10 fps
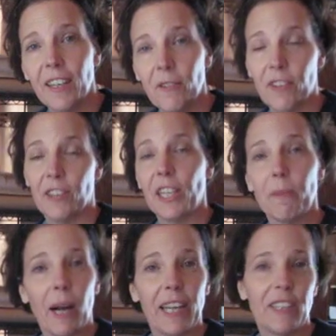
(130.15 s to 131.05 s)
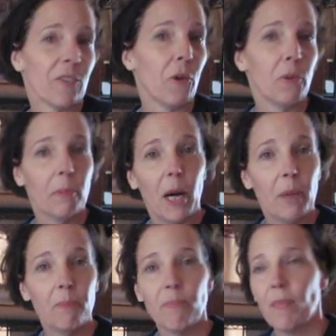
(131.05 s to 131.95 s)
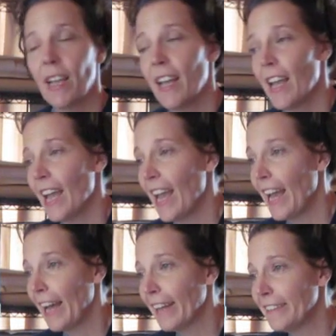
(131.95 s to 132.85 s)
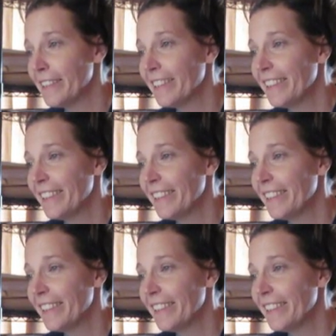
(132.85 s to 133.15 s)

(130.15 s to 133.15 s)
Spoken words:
visiting my dear old mom, and